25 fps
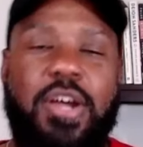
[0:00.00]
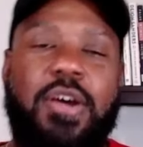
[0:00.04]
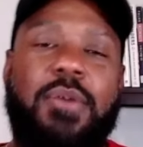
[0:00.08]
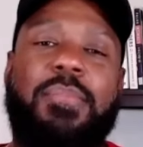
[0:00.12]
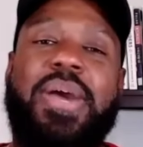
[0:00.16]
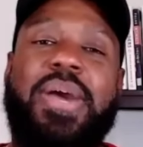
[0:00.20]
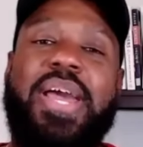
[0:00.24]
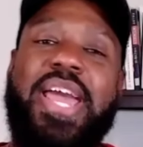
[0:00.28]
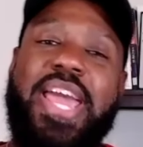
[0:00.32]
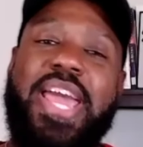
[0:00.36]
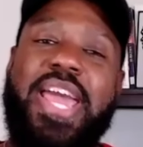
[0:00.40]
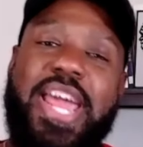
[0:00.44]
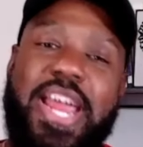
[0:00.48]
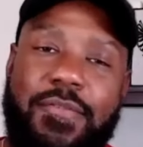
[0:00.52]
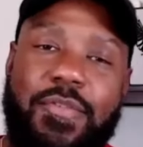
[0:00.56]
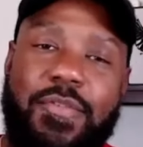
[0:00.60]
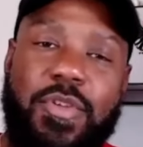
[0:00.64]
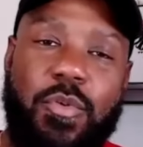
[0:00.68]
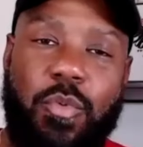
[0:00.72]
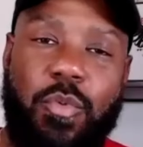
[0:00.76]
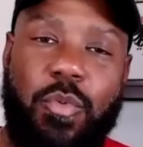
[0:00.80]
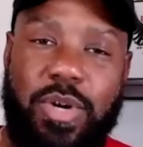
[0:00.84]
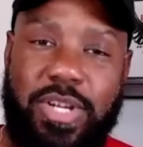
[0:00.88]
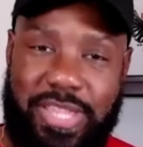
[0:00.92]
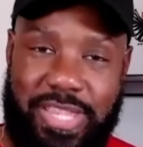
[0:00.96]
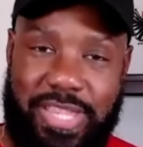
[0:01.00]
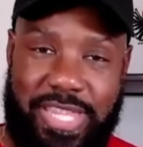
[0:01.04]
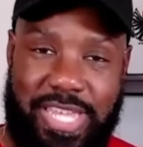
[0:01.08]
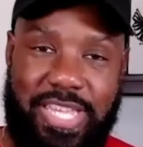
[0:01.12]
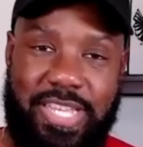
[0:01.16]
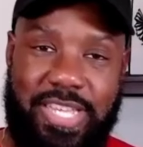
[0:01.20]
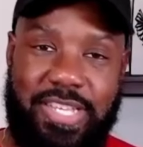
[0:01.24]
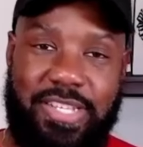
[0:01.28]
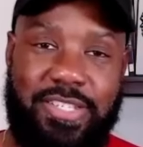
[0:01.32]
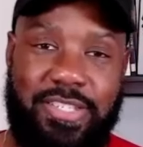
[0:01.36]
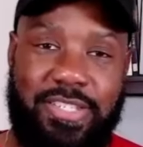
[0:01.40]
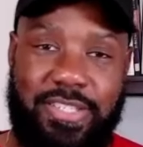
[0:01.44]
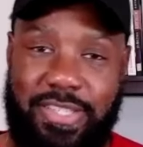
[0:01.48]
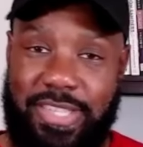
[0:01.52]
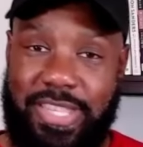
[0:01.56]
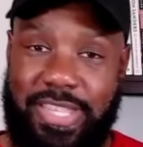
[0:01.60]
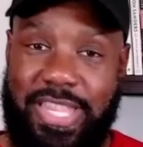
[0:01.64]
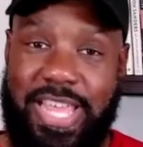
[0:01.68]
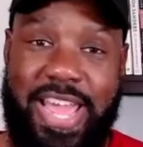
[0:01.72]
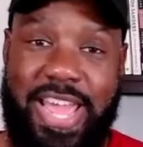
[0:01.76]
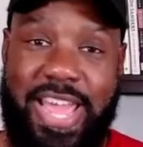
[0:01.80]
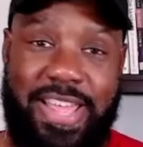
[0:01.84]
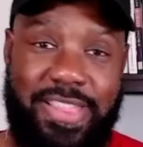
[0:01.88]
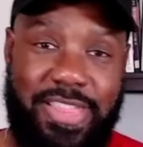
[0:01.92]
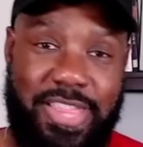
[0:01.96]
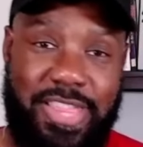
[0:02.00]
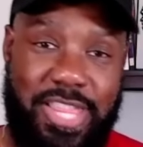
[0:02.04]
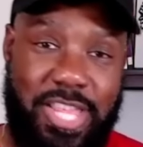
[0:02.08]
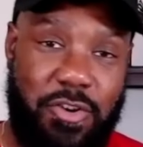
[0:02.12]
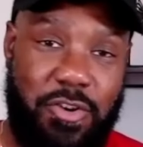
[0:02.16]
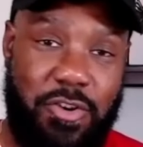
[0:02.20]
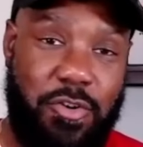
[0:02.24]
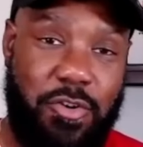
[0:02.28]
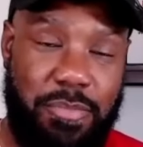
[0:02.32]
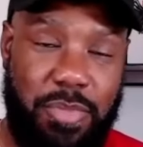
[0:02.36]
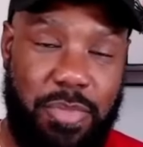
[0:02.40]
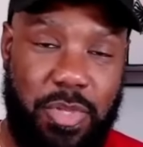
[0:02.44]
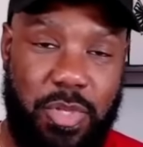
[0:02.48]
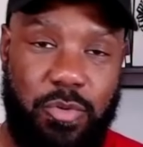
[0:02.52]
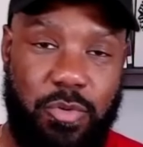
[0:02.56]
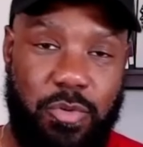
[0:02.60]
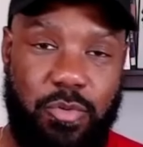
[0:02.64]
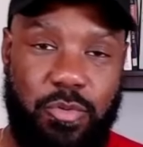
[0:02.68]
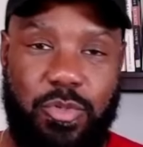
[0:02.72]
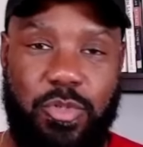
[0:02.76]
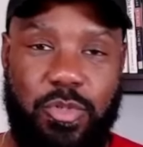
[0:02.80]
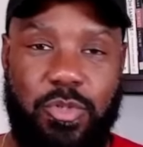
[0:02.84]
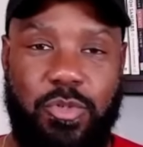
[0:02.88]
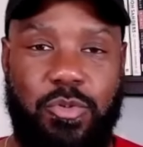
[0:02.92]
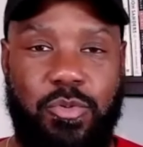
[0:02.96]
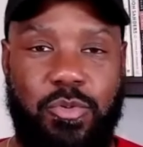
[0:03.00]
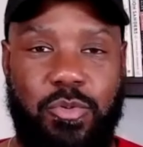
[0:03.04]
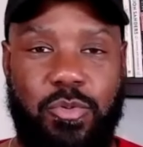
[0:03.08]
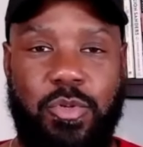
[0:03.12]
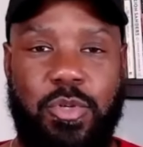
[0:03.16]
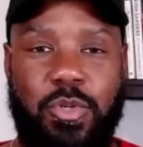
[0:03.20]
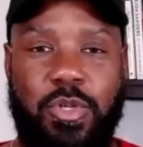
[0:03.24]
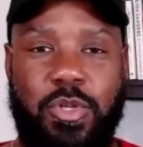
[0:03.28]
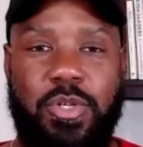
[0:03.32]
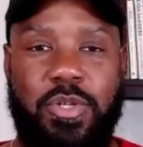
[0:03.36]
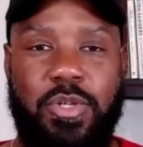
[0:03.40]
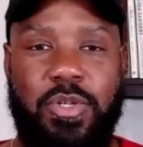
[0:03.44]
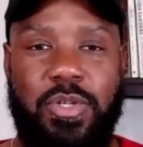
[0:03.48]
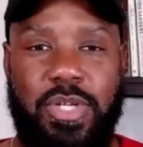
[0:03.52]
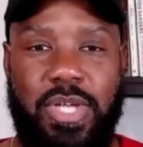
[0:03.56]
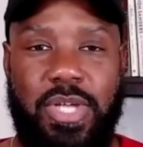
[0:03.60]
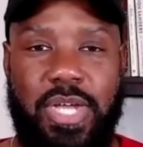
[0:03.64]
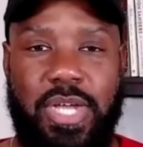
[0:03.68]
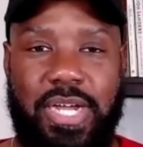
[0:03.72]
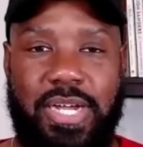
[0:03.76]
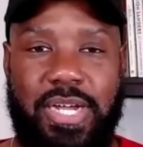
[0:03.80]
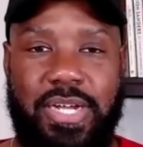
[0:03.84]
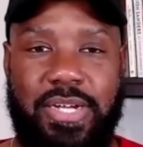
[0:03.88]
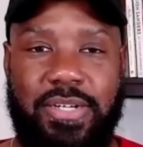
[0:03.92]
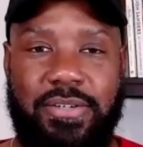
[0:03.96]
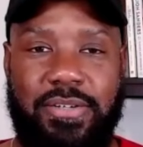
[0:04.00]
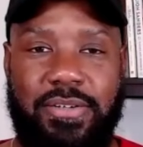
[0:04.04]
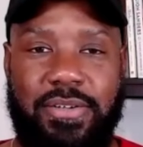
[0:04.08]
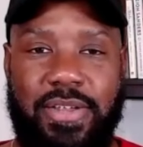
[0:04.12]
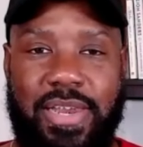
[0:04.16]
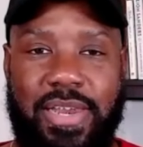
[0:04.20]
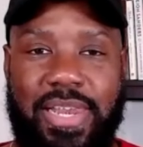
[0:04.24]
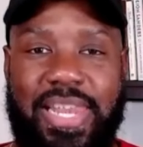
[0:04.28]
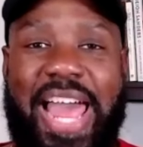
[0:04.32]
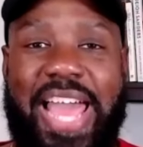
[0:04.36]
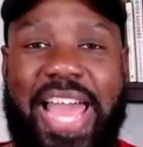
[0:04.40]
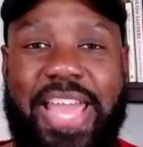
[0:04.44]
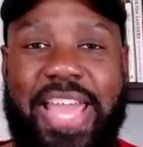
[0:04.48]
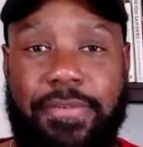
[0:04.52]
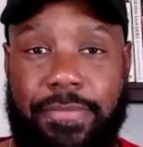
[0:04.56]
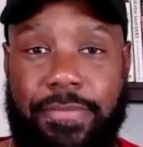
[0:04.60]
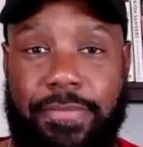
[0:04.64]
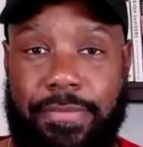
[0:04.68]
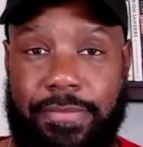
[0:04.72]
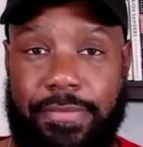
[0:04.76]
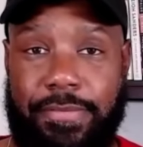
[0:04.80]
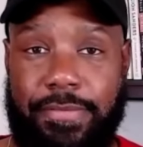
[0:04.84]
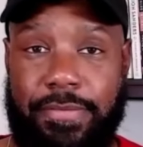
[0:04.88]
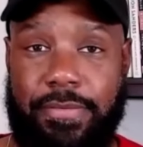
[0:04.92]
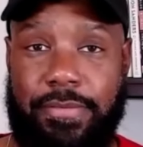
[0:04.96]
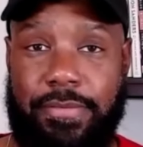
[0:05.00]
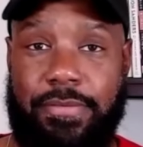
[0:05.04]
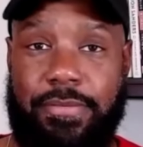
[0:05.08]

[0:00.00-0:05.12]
but everyone thinks that they're immune to life.